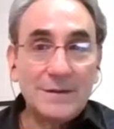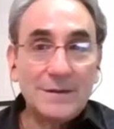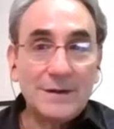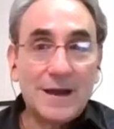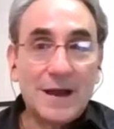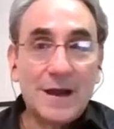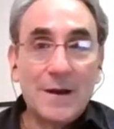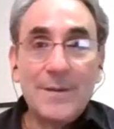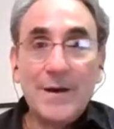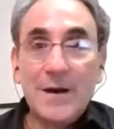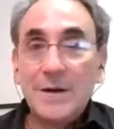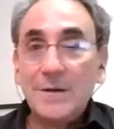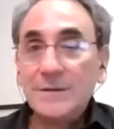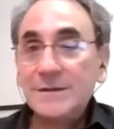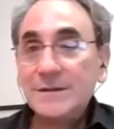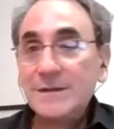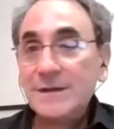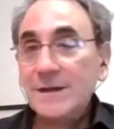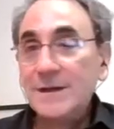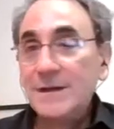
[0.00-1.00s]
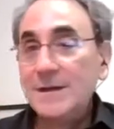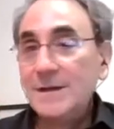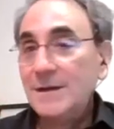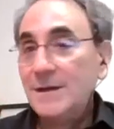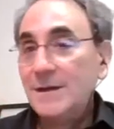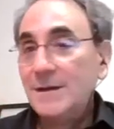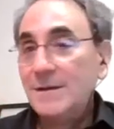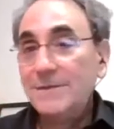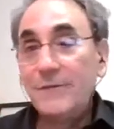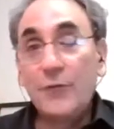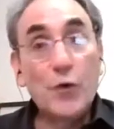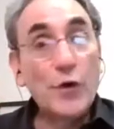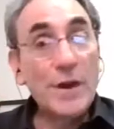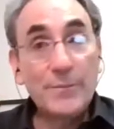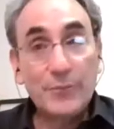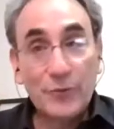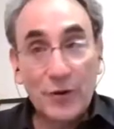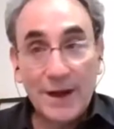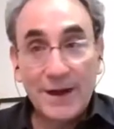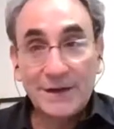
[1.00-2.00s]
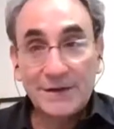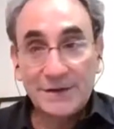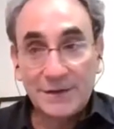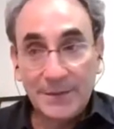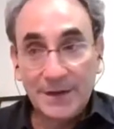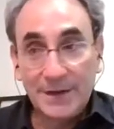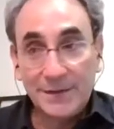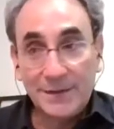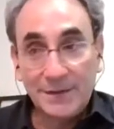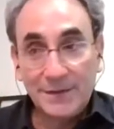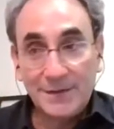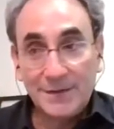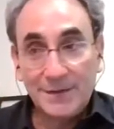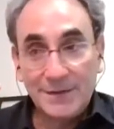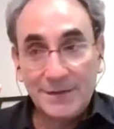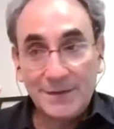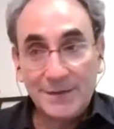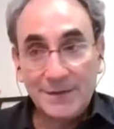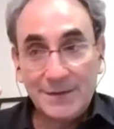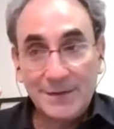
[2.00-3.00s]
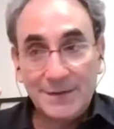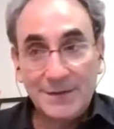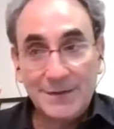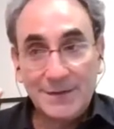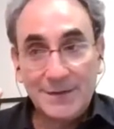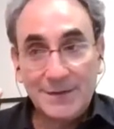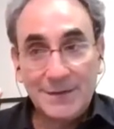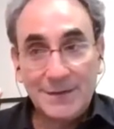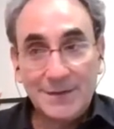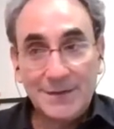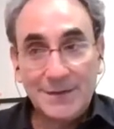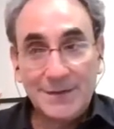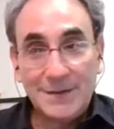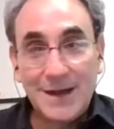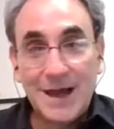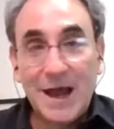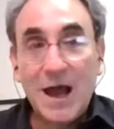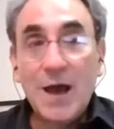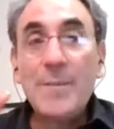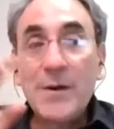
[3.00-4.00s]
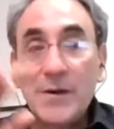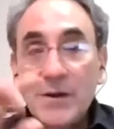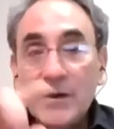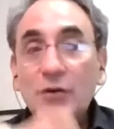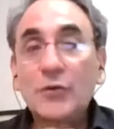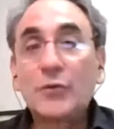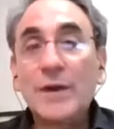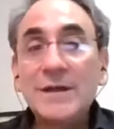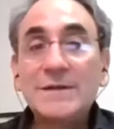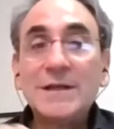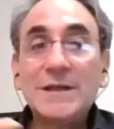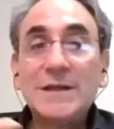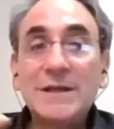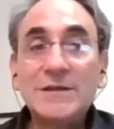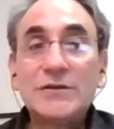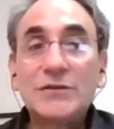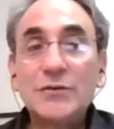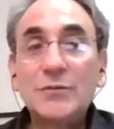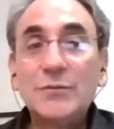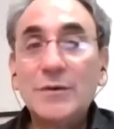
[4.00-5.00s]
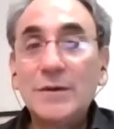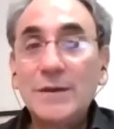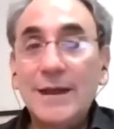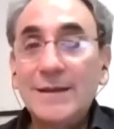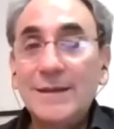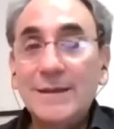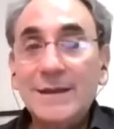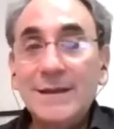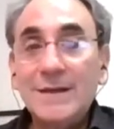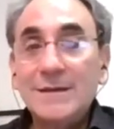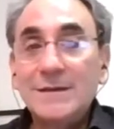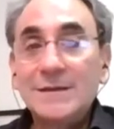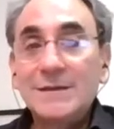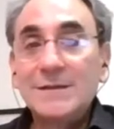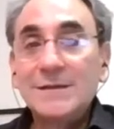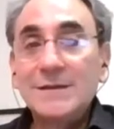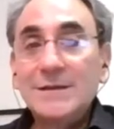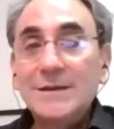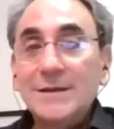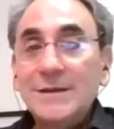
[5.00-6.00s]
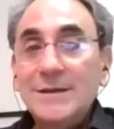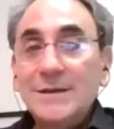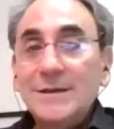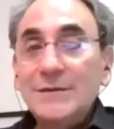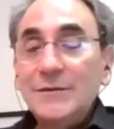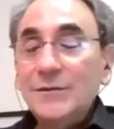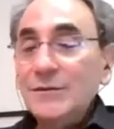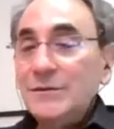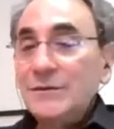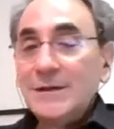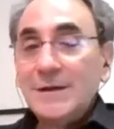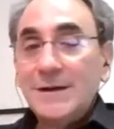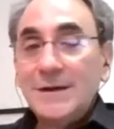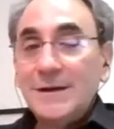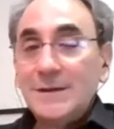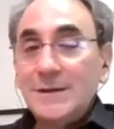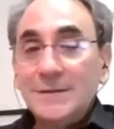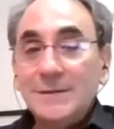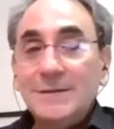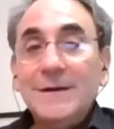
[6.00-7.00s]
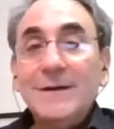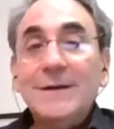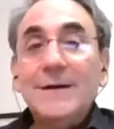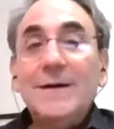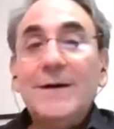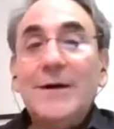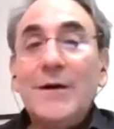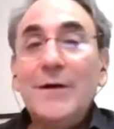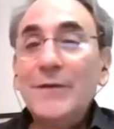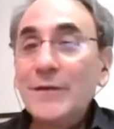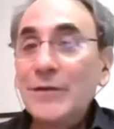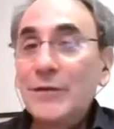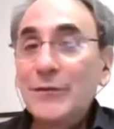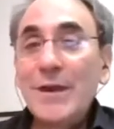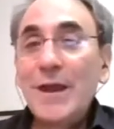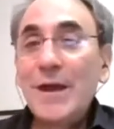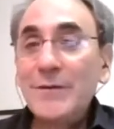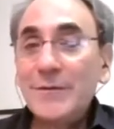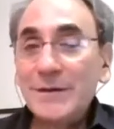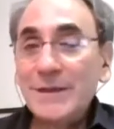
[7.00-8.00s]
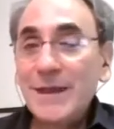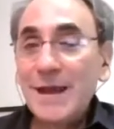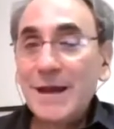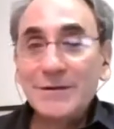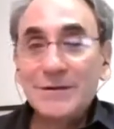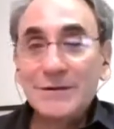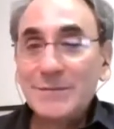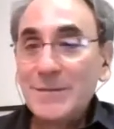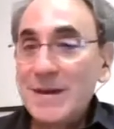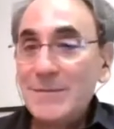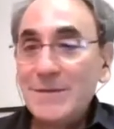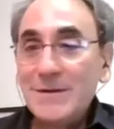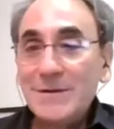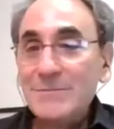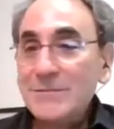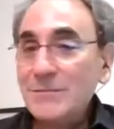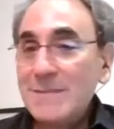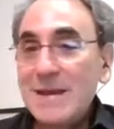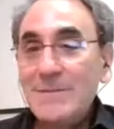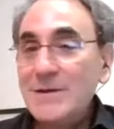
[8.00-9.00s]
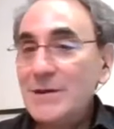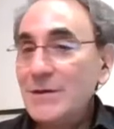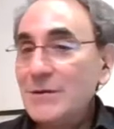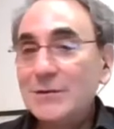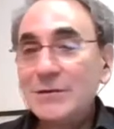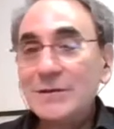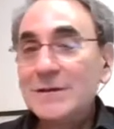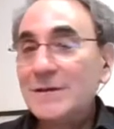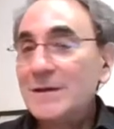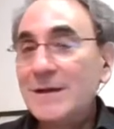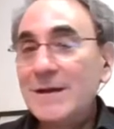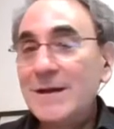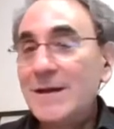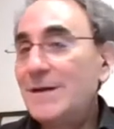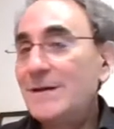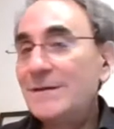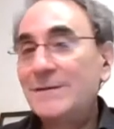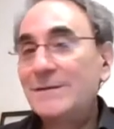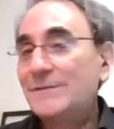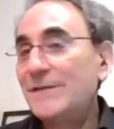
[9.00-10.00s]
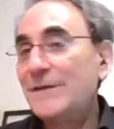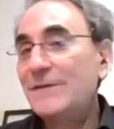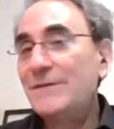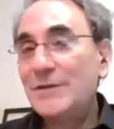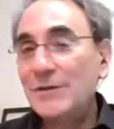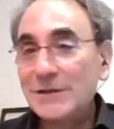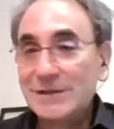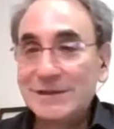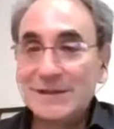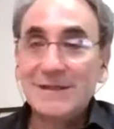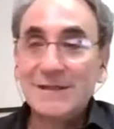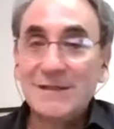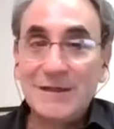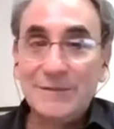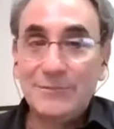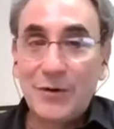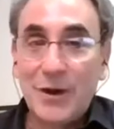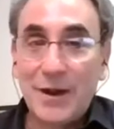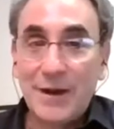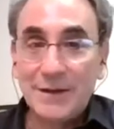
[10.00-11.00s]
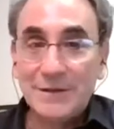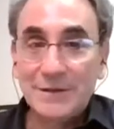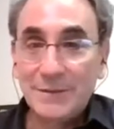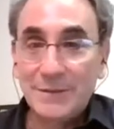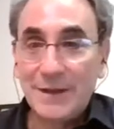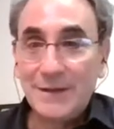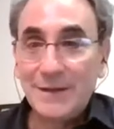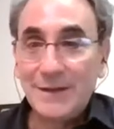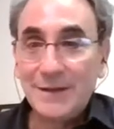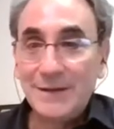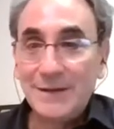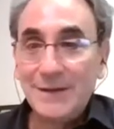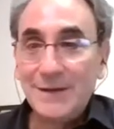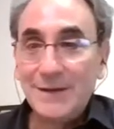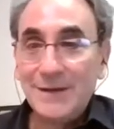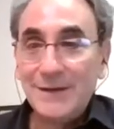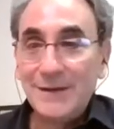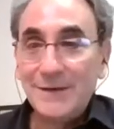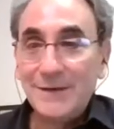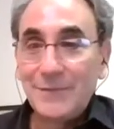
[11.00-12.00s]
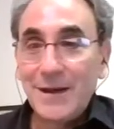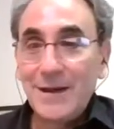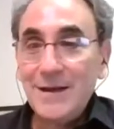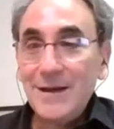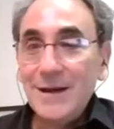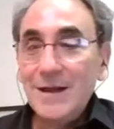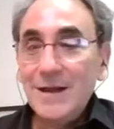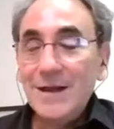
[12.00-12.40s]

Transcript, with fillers: How about uh, forty products a month? How about a crazy consumer like this? Use uh, over three hundred thousand, maybe maybe using uh, fifty or sixty products a month, right?